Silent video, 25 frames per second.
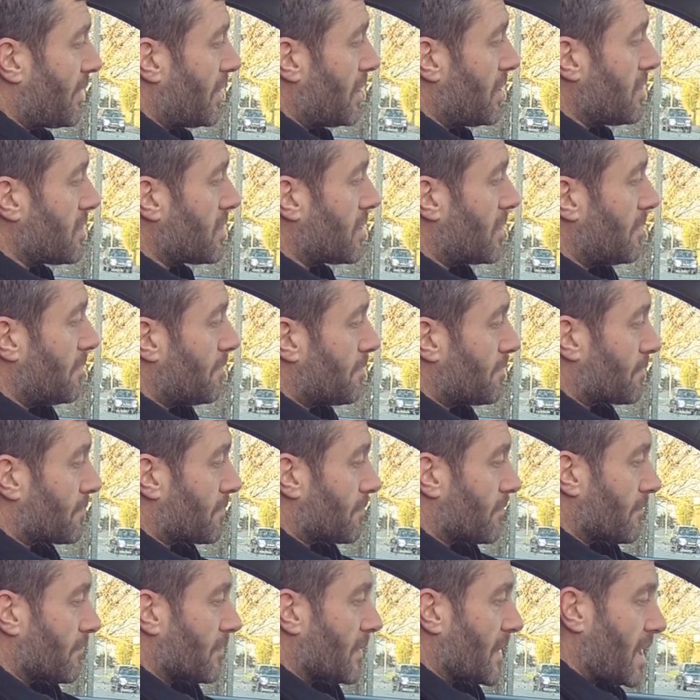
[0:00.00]
look
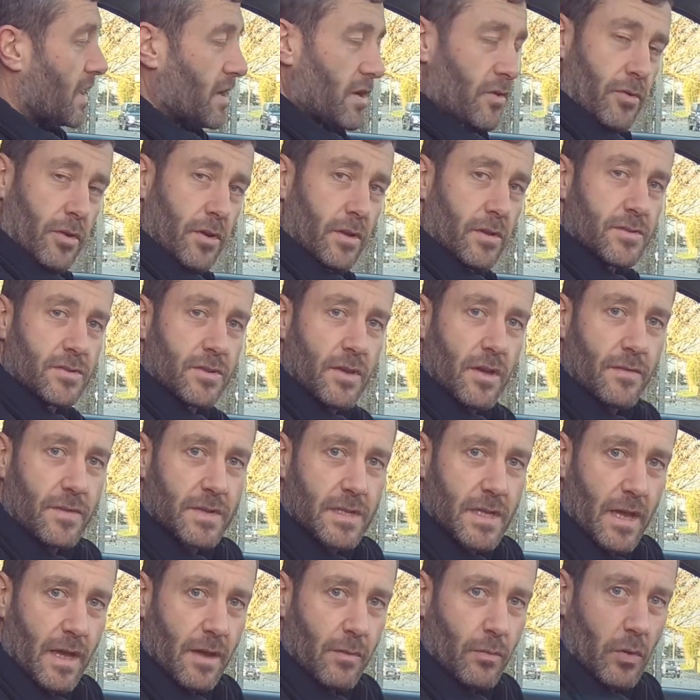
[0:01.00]
and your oil
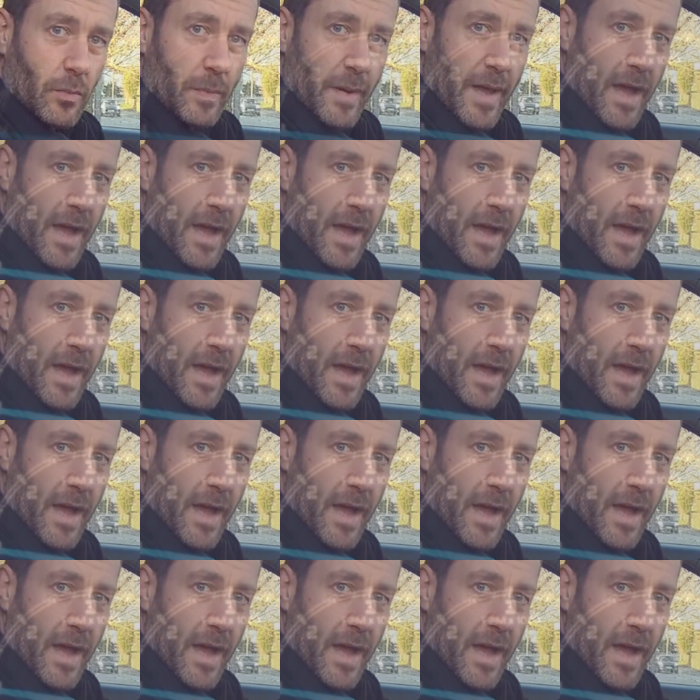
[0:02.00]
service light will be